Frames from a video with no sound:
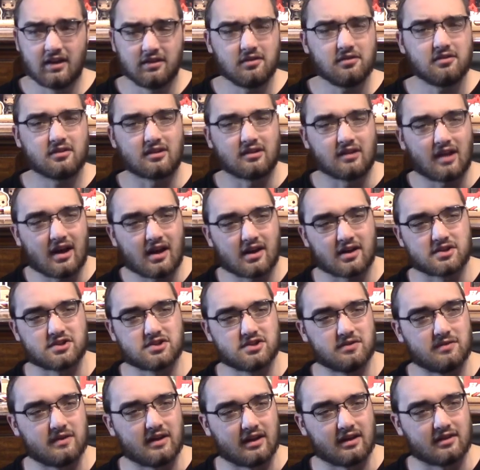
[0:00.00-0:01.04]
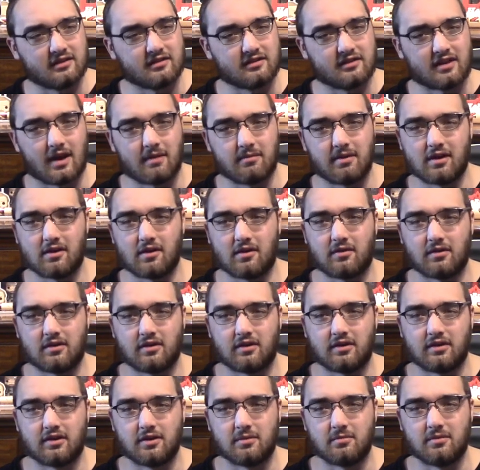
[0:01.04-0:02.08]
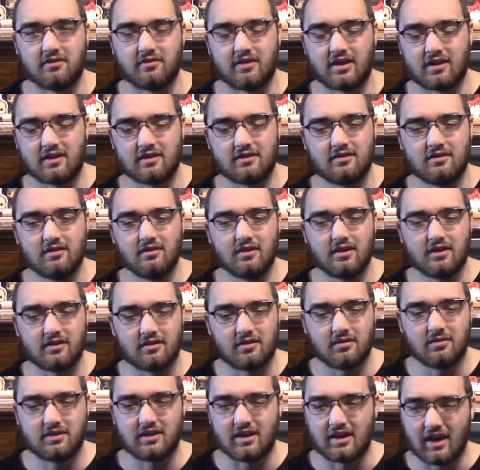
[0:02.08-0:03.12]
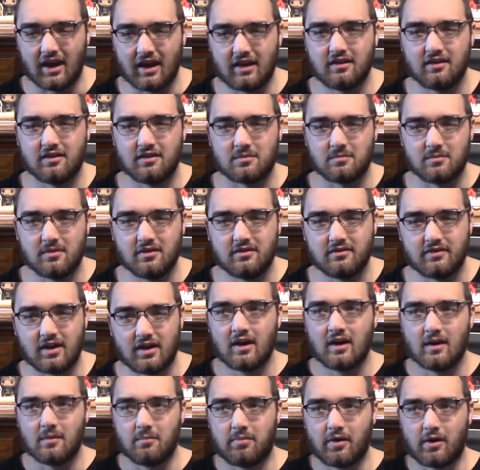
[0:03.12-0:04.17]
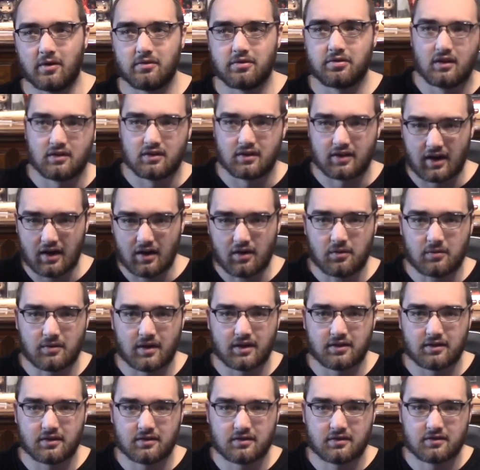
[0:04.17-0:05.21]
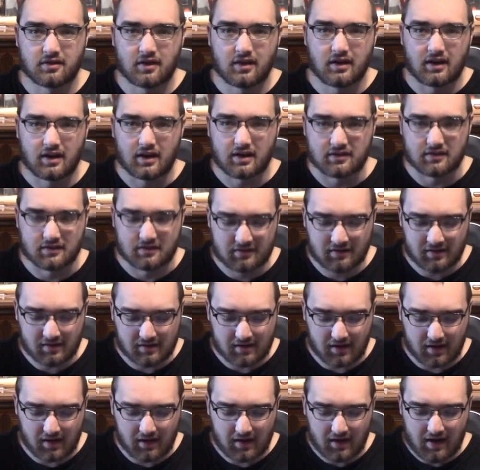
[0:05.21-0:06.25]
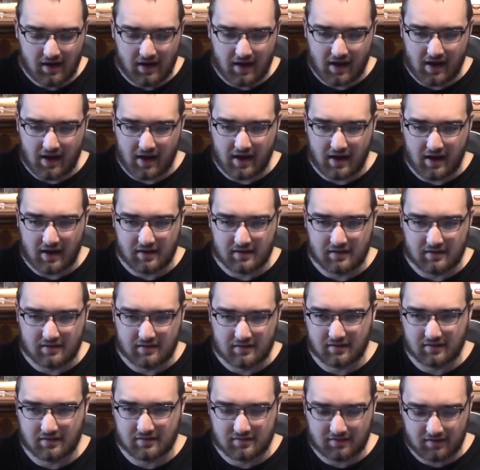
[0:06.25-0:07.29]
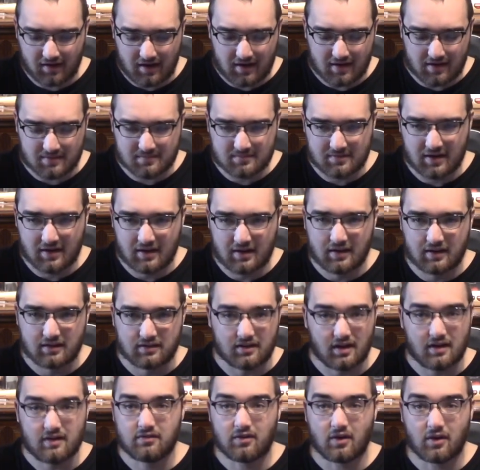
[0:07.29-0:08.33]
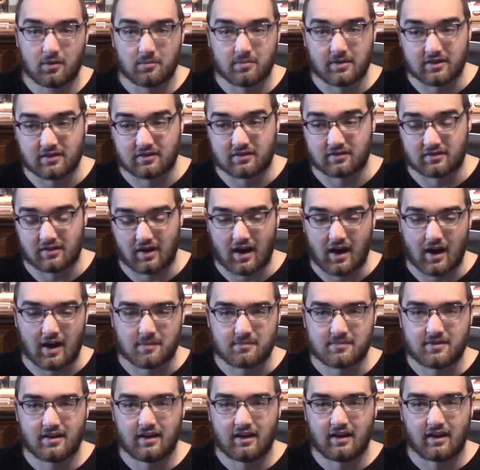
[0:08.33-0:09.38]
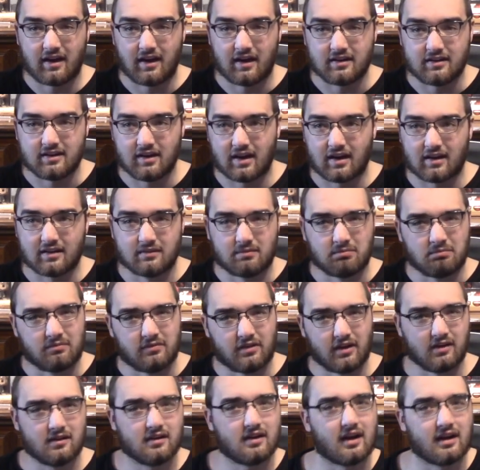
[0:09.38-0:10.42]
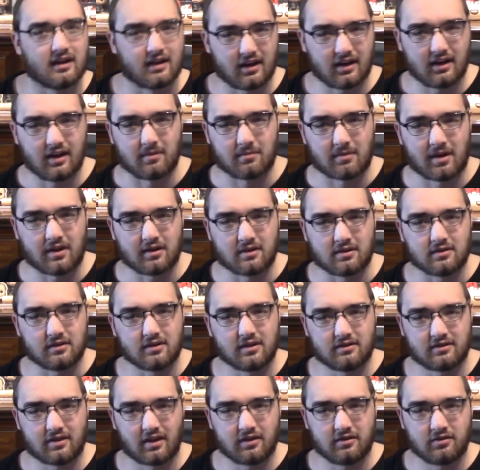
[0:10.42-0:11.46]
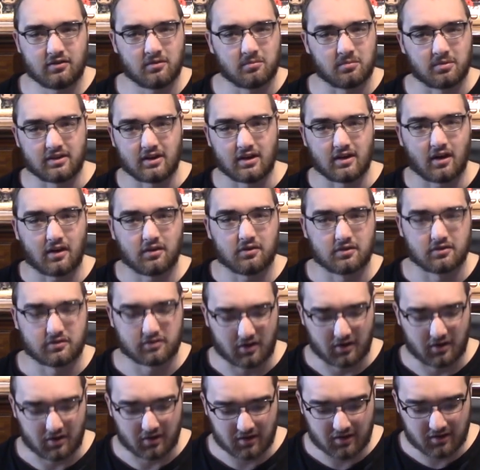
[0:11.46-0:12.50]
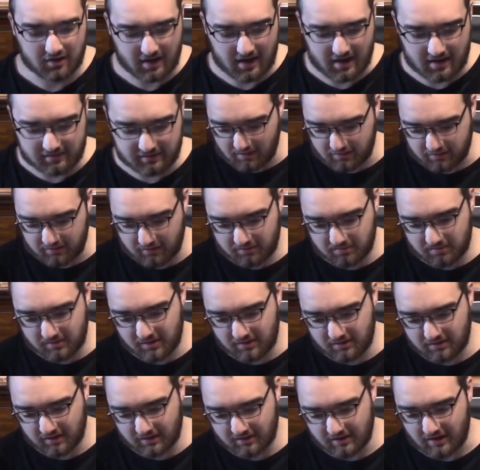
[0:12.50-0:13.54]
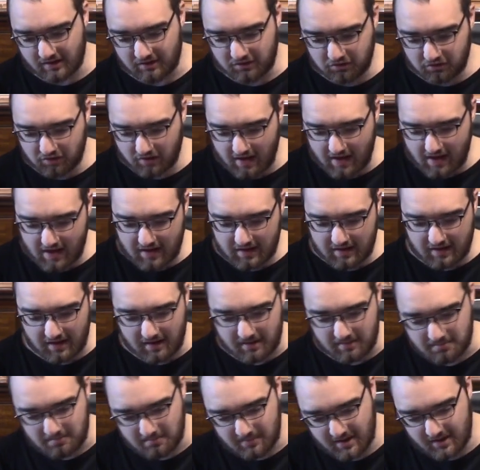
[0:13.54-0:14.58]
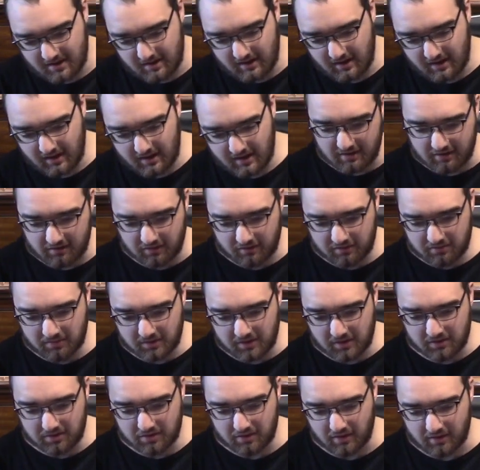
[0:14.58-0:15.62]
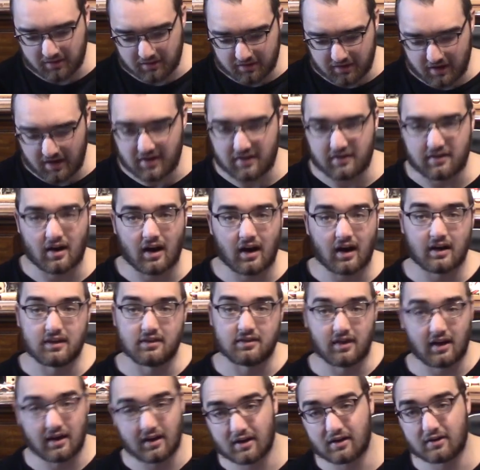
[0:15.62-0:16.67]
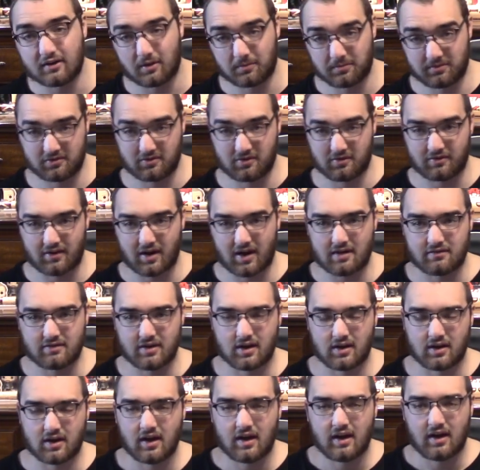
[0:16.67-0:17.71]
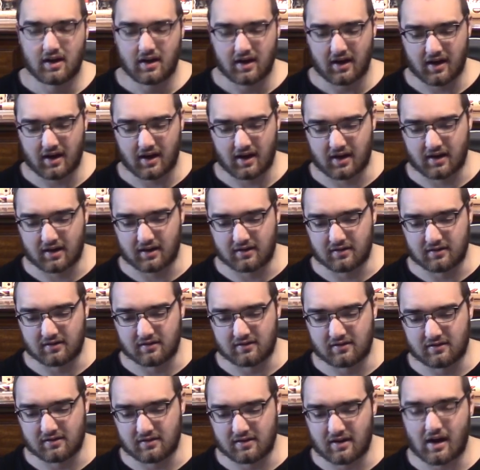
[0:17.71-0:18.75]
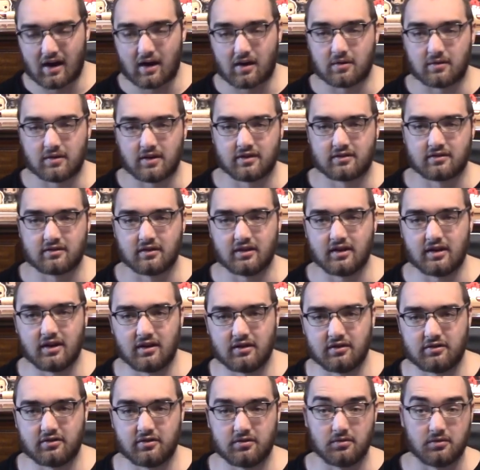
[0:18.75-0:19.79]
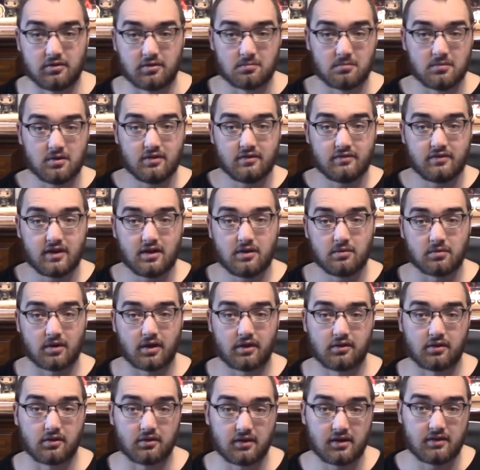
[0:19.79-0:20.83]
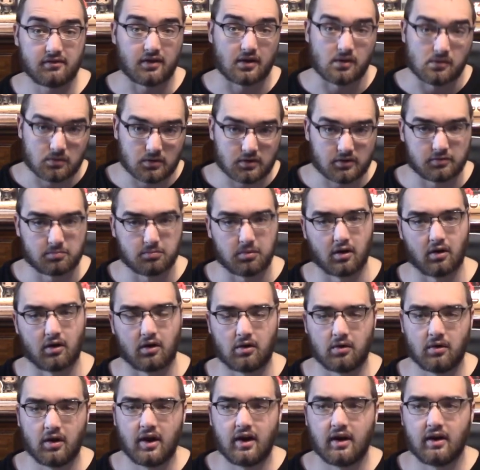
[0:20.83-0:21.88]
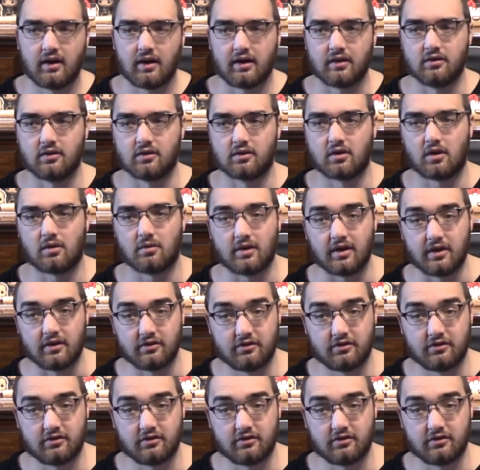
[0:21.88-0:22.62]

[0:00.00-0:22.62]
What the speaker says: There's a lot of shooting and stabbing going on in the movie, considering, too, at the end of the movie, both Gale Weathers and Sydney and Sam, they've all been stabbed, and yet they're not getting medical attention, but the others are, as just when you think that Chad and Mindy, just when you thought they died, they end up surviving, and now it's leading to the movie where they're leaving Woodsboro, and they're going